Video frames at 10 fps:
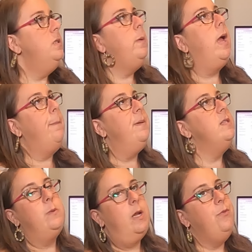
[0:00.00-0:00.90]
This is what
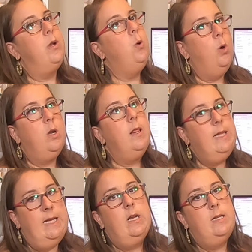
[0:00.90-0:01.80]
happens when I record
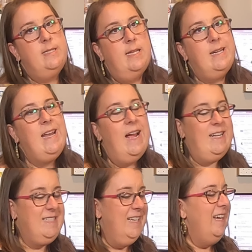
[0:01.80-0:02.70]
late on a Sunday
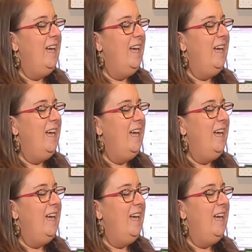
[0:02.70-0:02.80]
night.